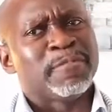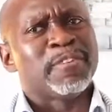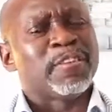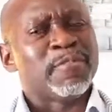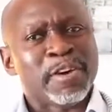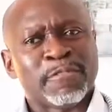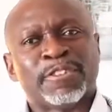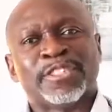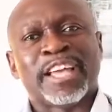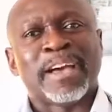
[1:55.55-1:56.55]
me for the very
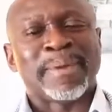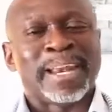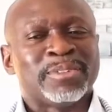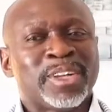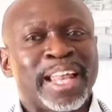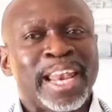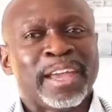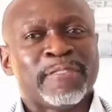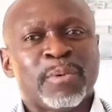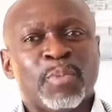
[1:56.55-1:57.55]
first time, my name is
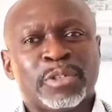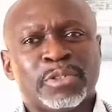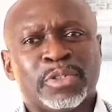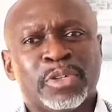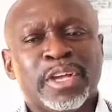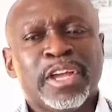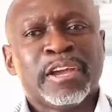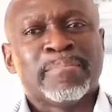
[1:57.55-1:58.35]
Olale from One Tutor,